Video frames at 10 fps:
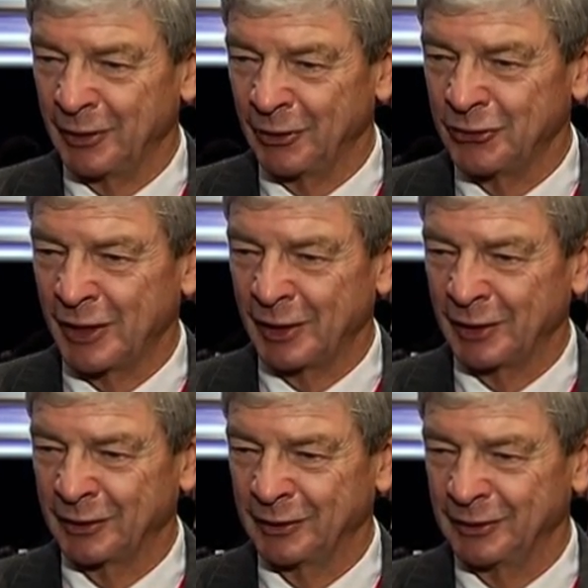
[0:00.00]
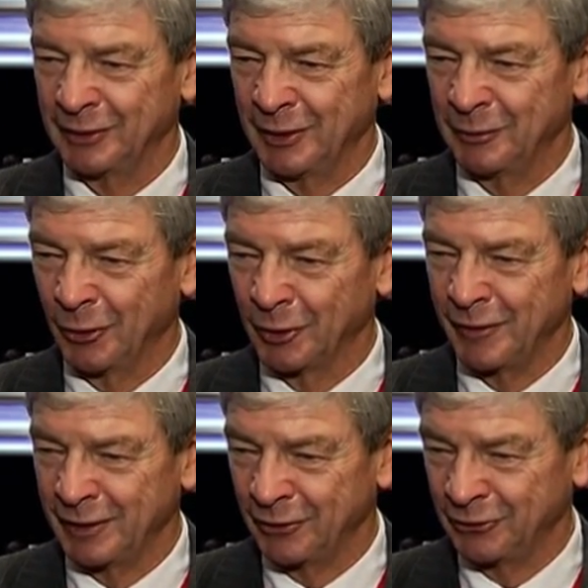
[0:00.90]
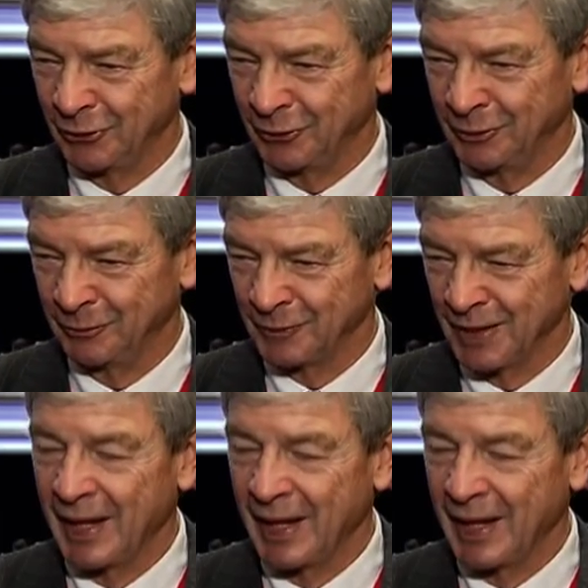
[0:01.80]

energetic and motivated student